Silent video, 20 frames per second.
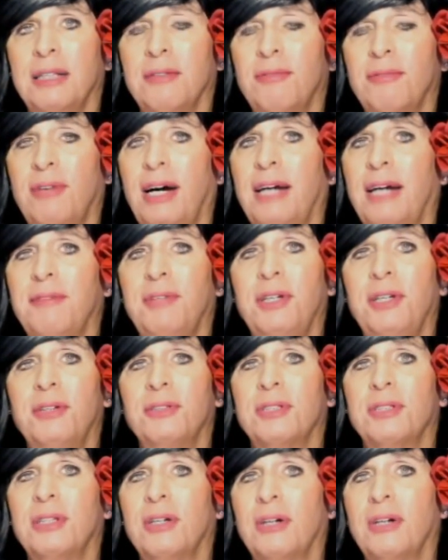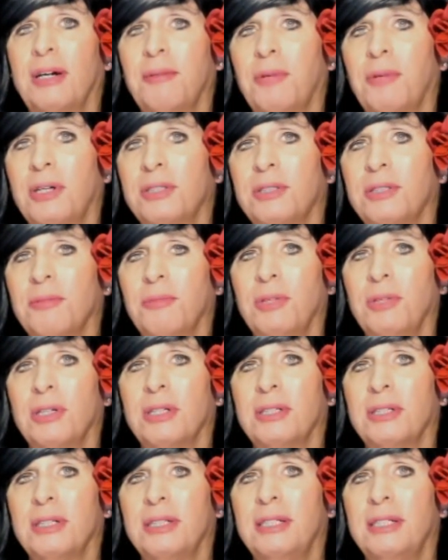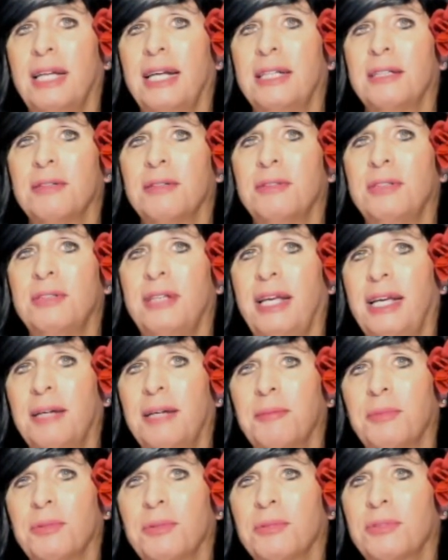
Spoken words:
5 years ago, I wasn't willing to take the gamble.